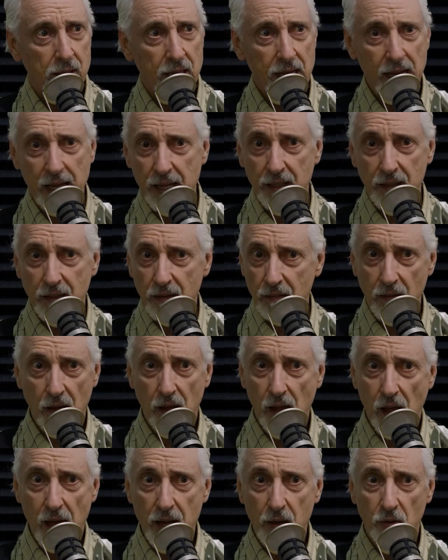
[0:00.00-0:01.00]
And
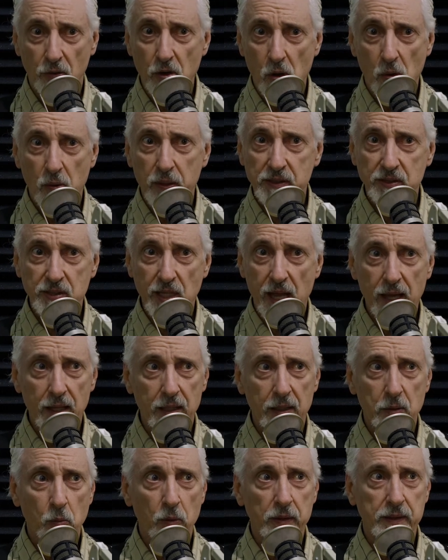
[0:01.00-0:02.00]
I don't know
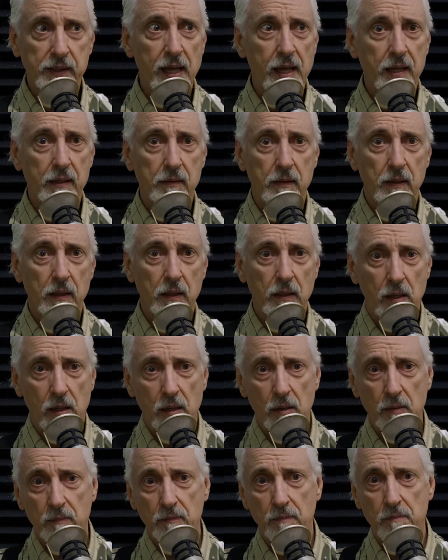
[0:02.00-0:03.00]
exactly what that
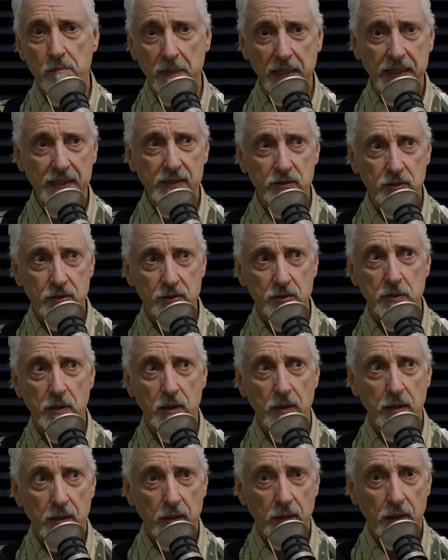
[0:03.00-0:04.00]
um, means
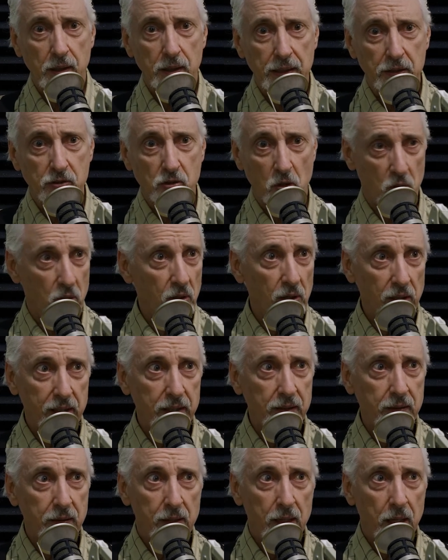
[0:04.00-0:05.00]

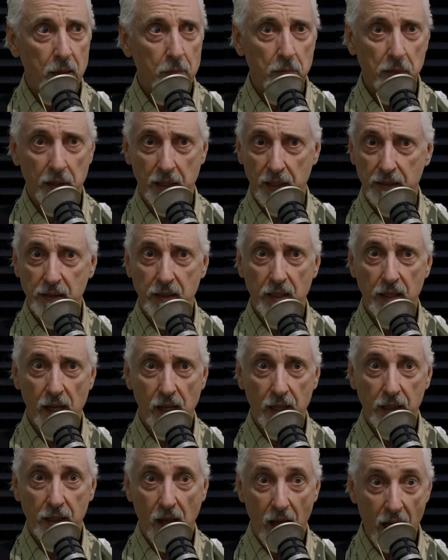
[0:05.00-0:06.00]
eternally, hmm.
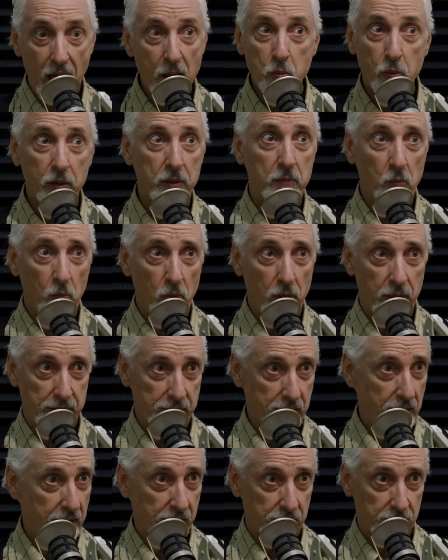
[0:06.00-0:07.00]
but I wouldn't want to
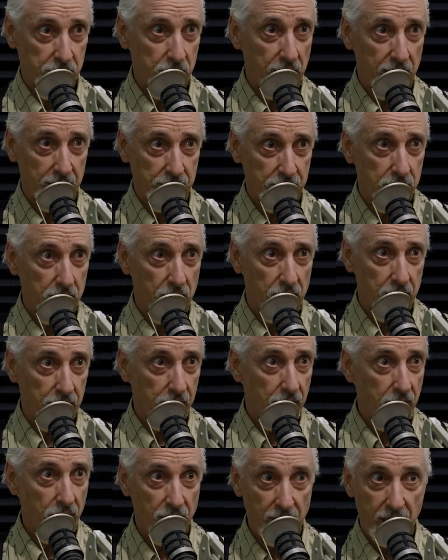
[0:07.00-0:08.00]
take a chance
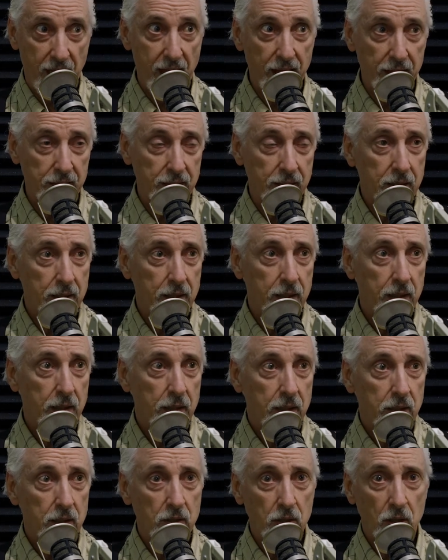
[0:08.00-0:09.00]
on that. Yeah.
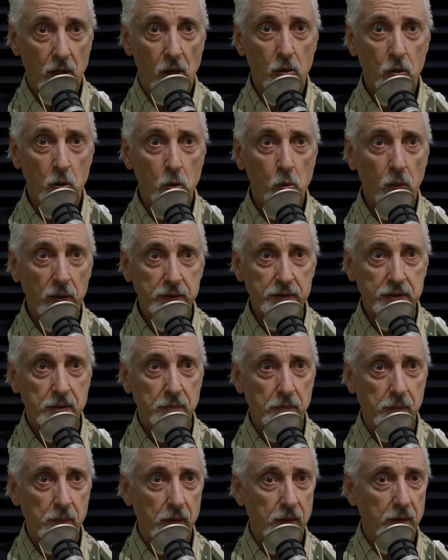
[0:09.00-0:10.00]
You know, who wants
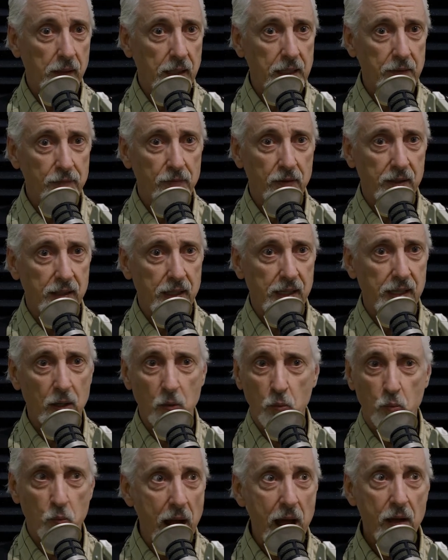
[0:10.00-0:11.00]
to even get
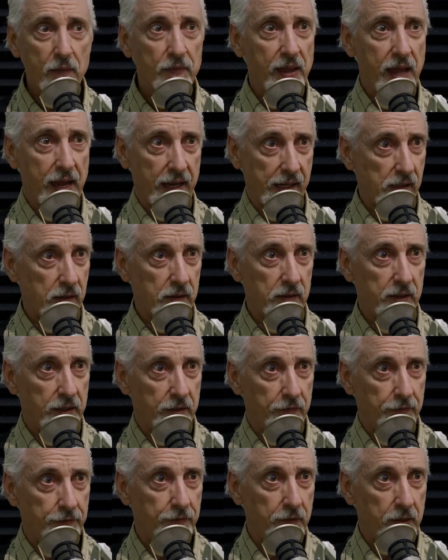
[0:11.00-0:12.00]
around that
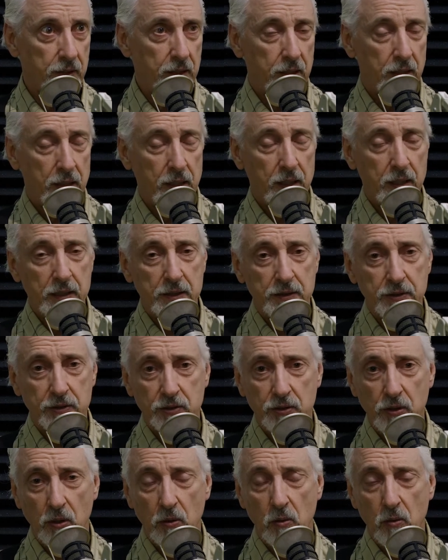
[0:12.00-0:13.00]
cliff? Yeah.
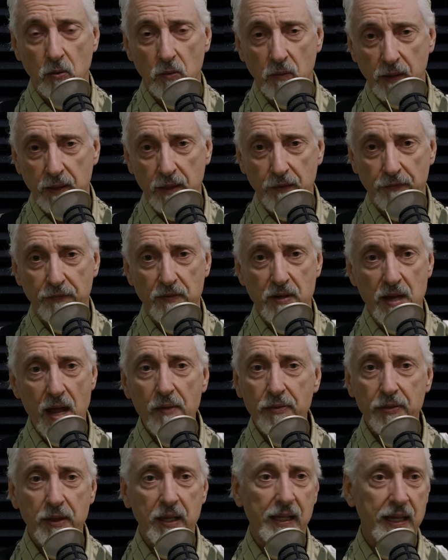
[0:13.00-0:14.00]
So, if
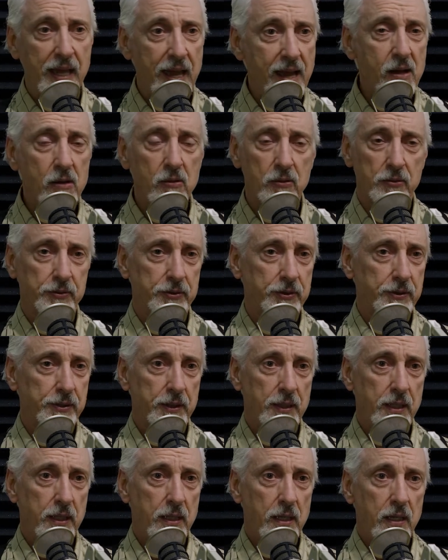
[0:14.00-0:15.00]
nothing else,
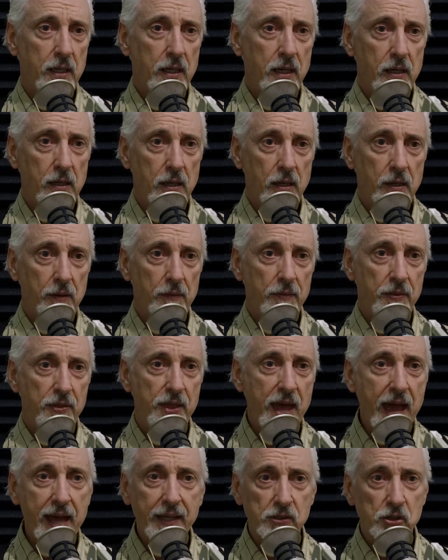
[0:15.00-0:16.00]
uh,
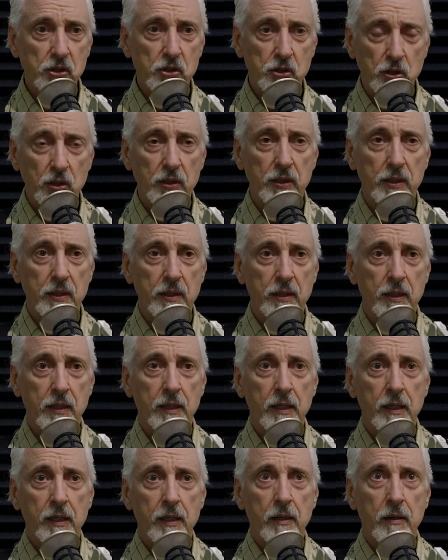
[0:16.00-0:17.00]
that should
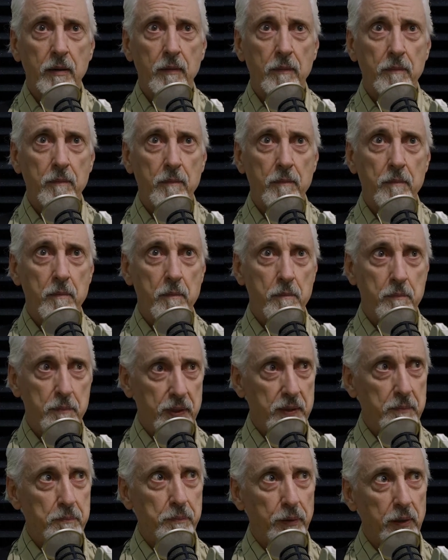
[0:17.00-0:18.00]

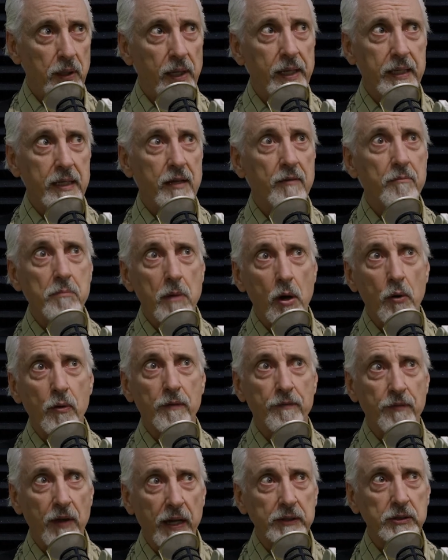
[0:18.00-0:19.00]
be plenty of
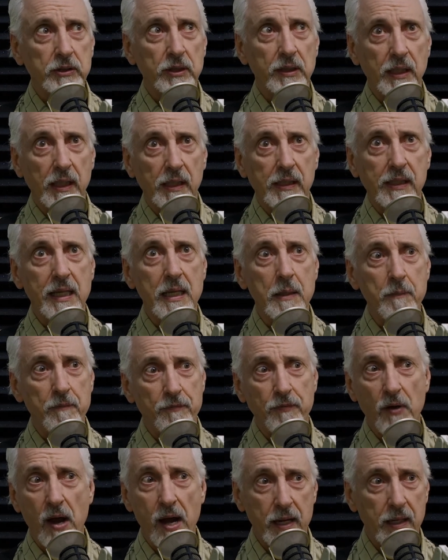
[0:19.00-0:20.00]
motivation to keep
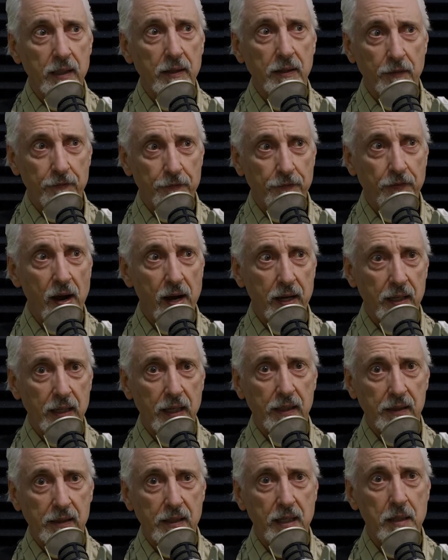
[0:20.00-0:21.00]
fighting the fight
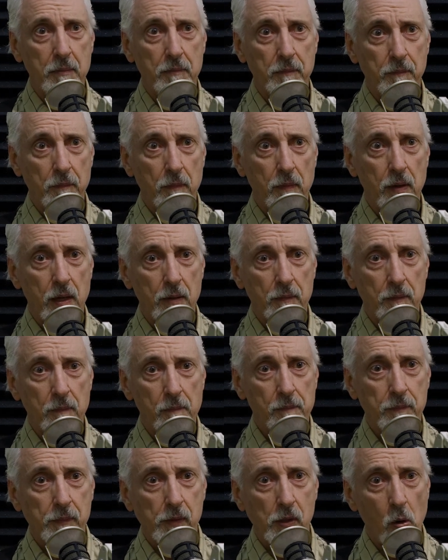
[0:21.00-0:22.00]
and keep um,
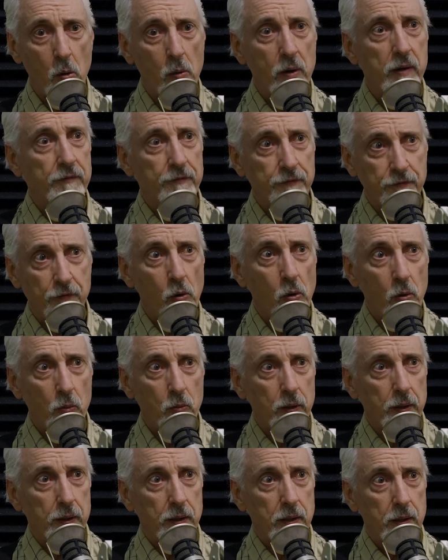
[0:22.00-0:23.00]
going
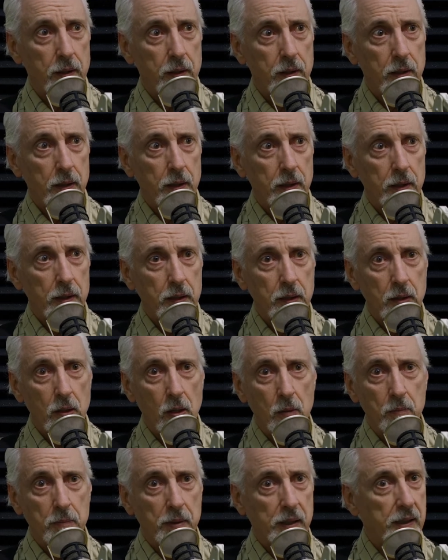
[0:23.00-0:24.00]
forward, you
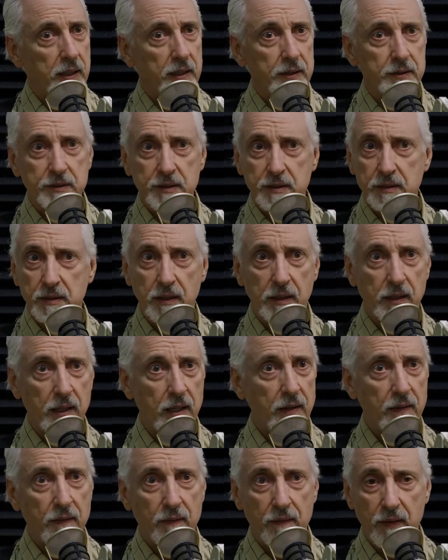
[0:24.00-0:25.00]
know, because
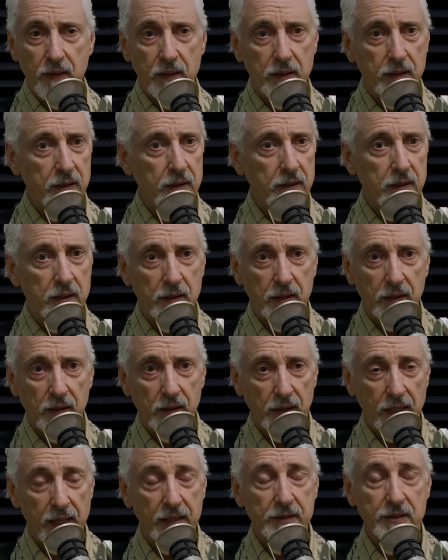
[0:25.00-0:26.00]
the,
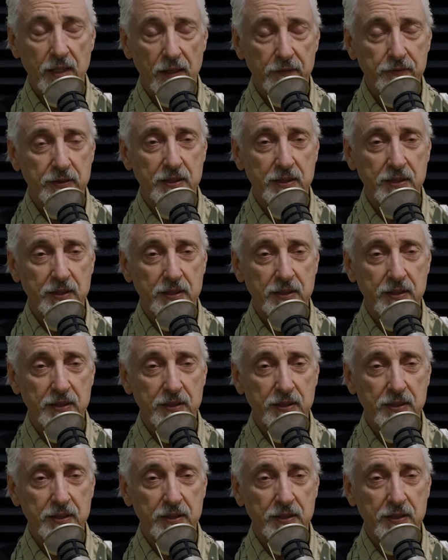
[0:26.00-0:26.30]
as I've